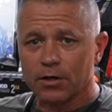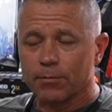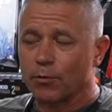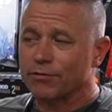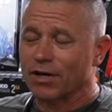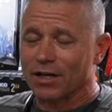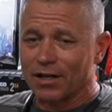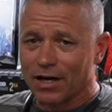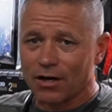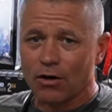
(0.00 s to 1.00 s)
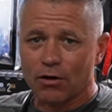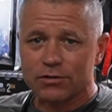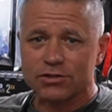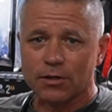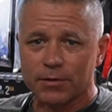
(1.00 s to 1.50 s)
but we've got a lot of
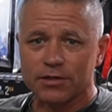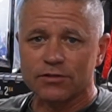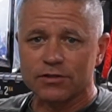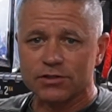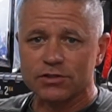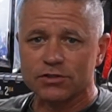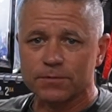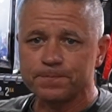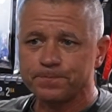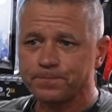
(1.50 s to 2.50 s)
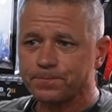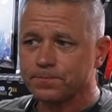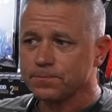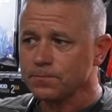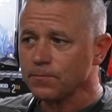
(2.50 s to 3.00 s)
hogs coming into the system.
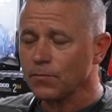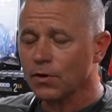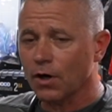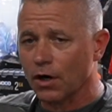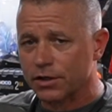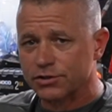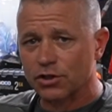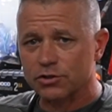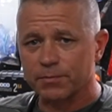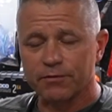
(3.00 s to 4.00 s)
Arkansas has been